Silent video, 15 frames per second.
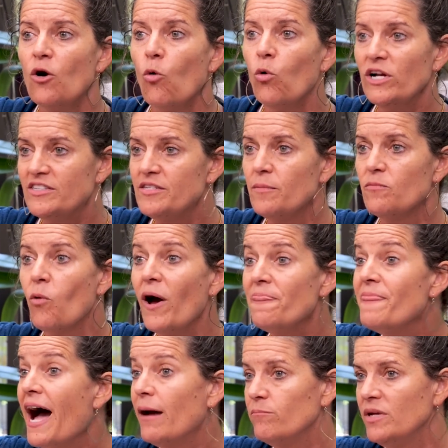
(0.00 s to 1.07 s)
What's,
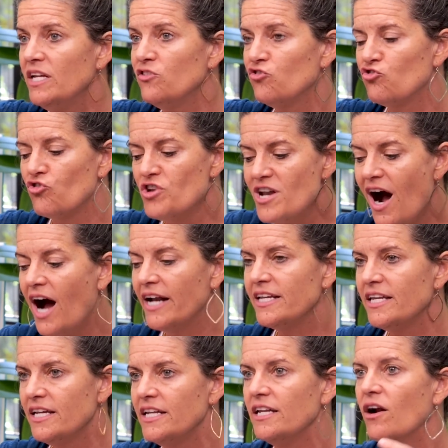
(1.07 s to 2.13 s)
what that means is you're
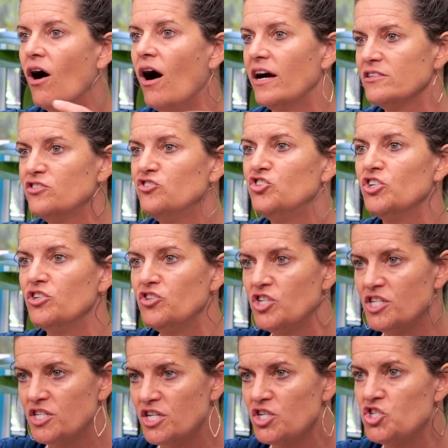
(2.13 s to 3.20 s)
not getting oxygen
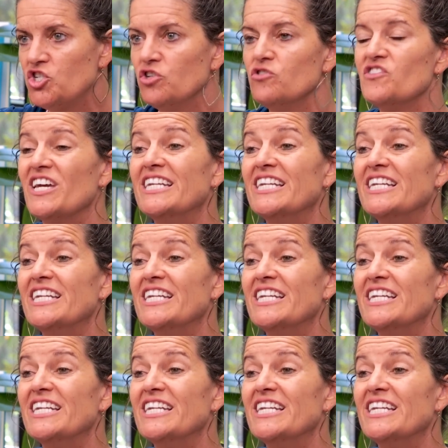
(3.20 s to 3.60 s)
to tissues,